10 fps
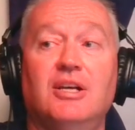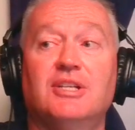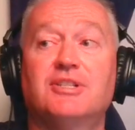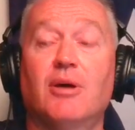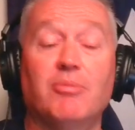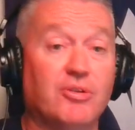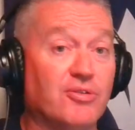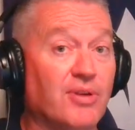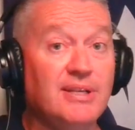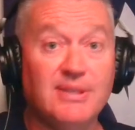some
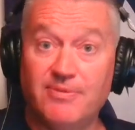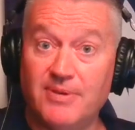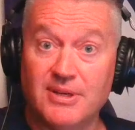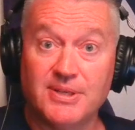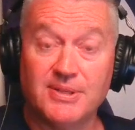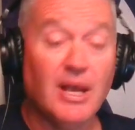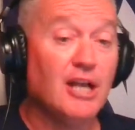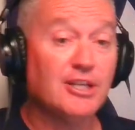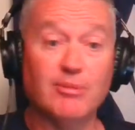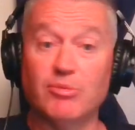crazy finishes,
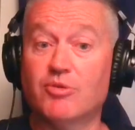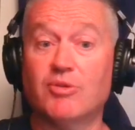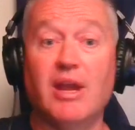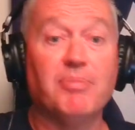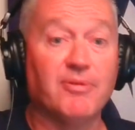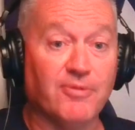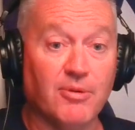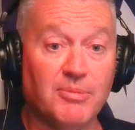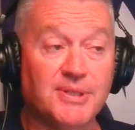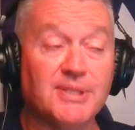some great
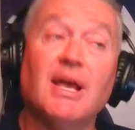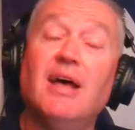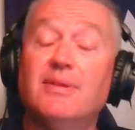performances.